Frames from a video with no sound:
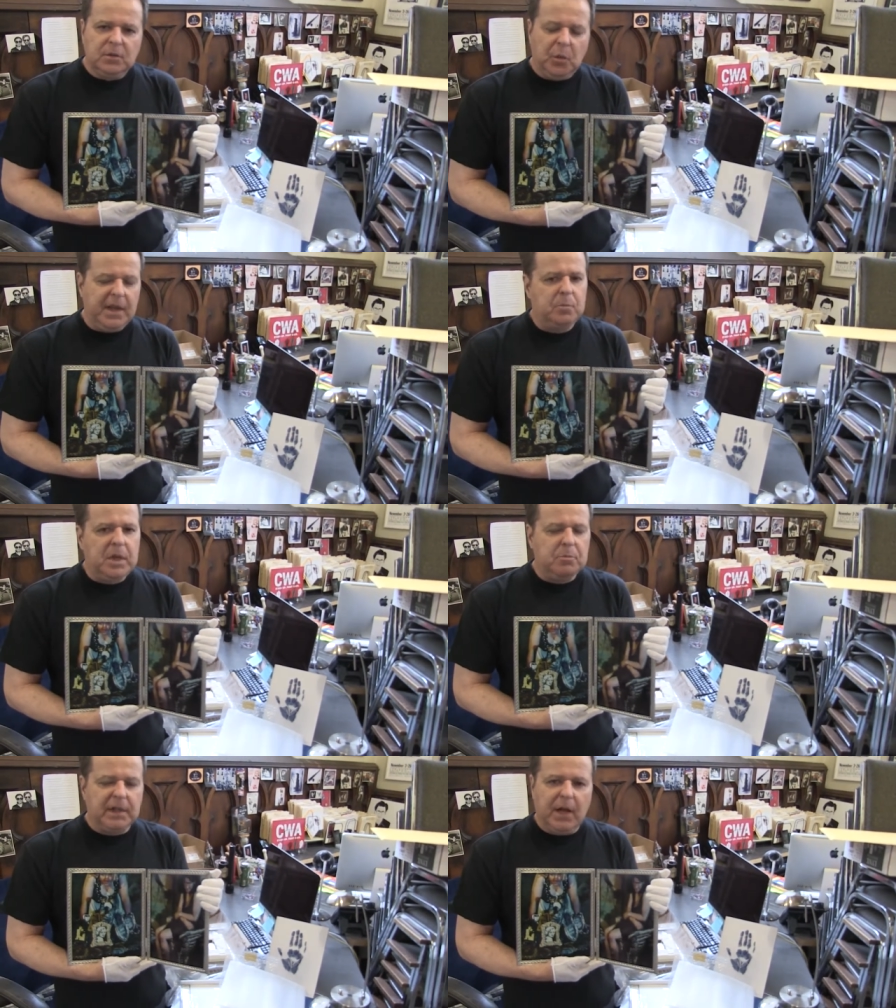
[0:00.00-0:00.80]
wig
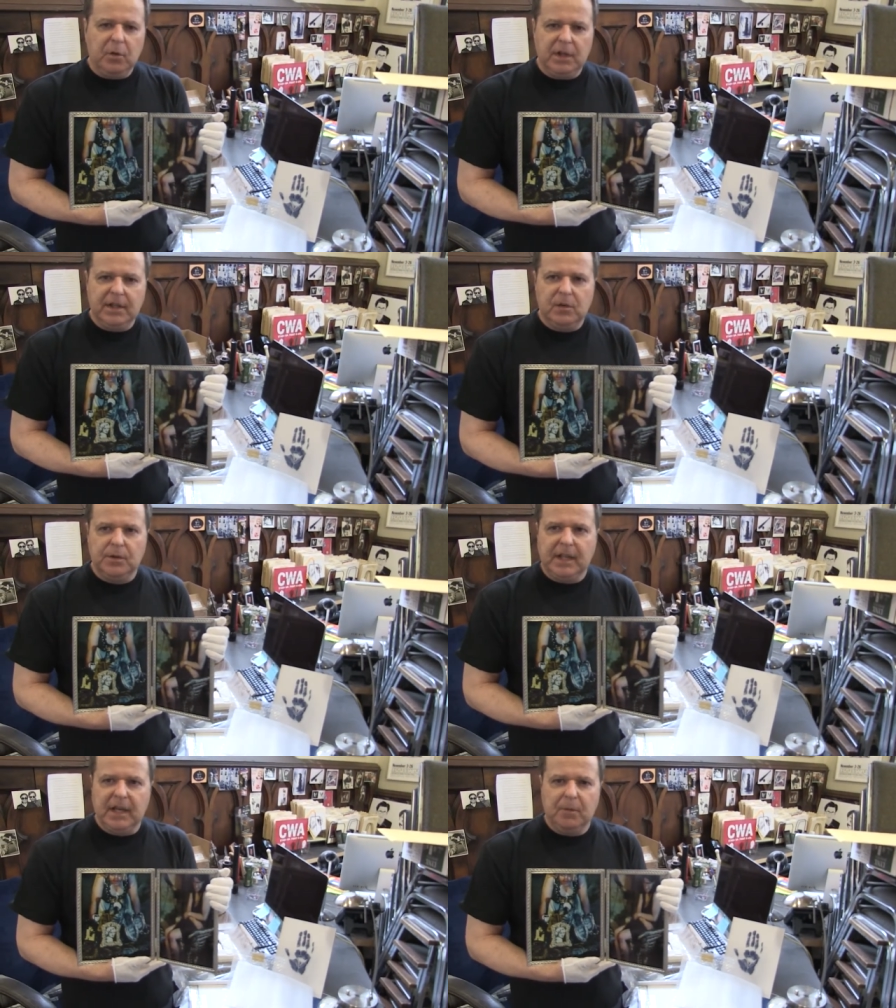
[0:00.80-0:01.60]
people out a little
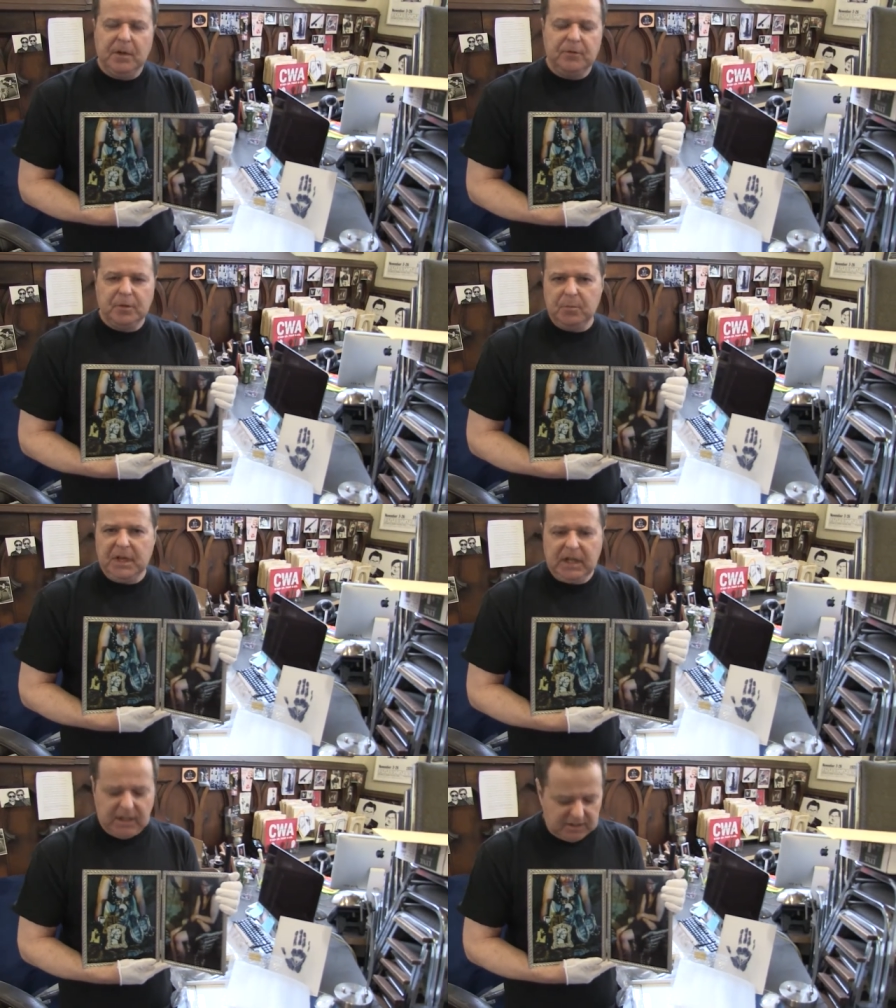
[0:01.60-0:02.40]
when they come in for
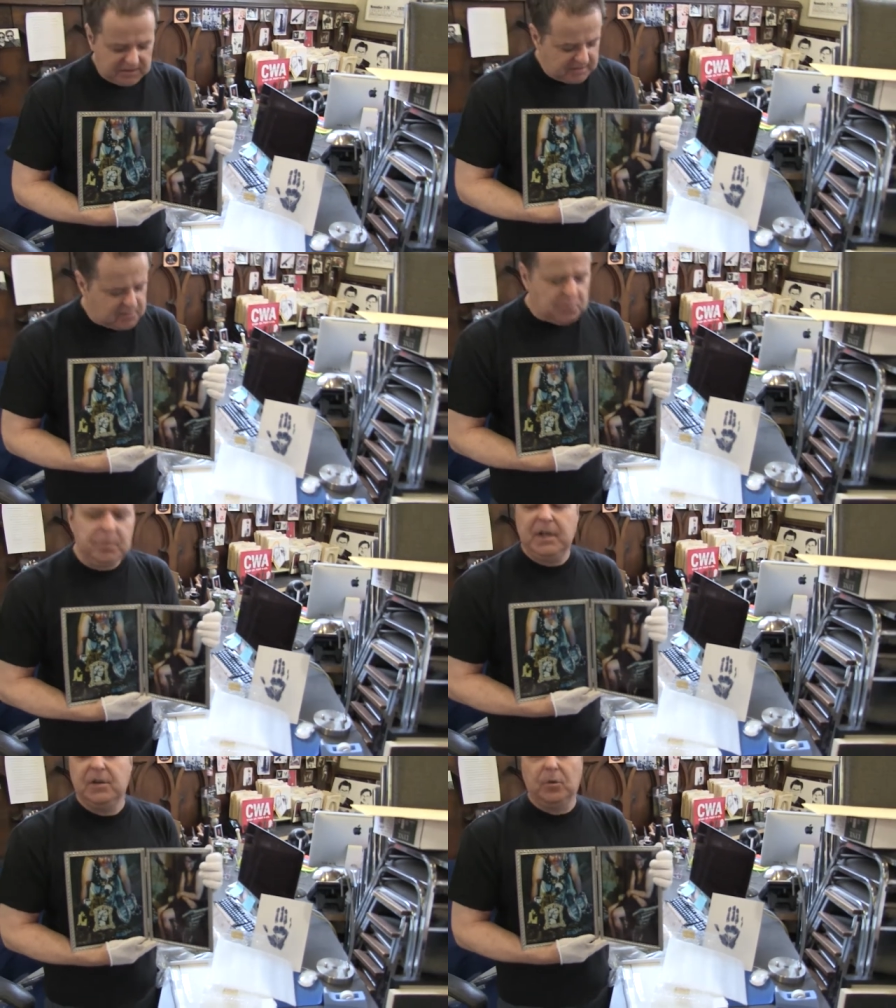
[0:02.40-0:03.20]
meetings. This would
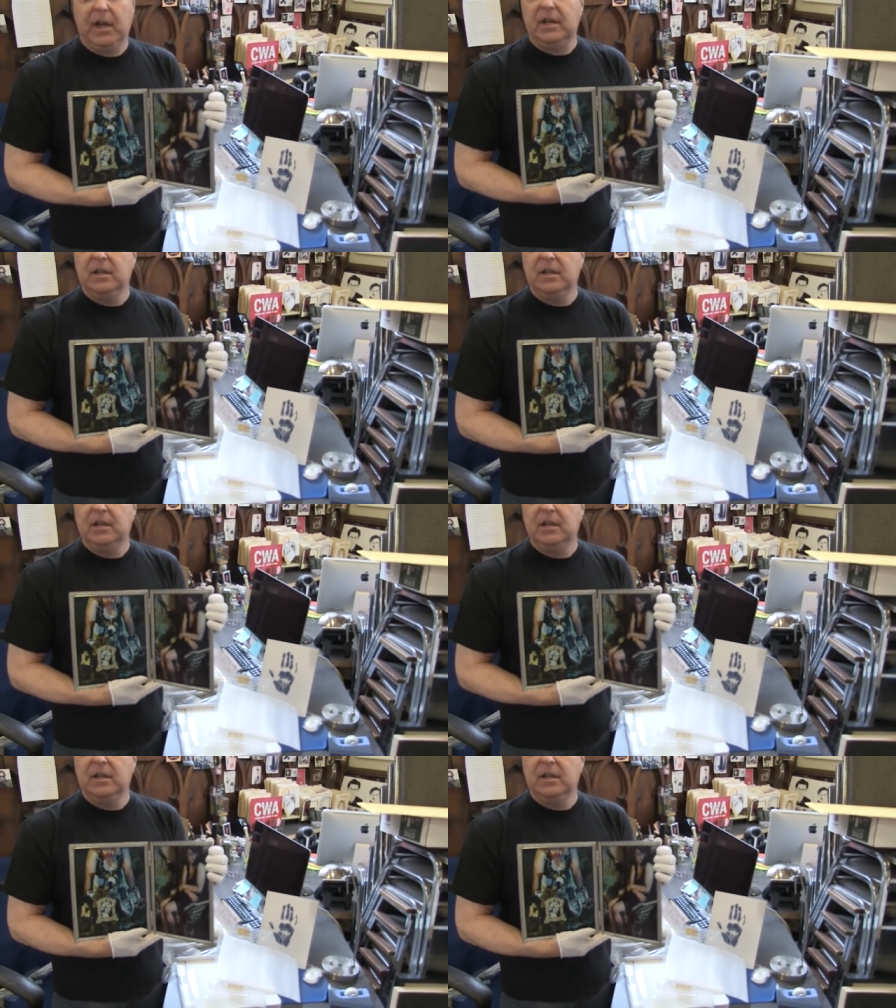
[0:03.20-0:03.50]
be a great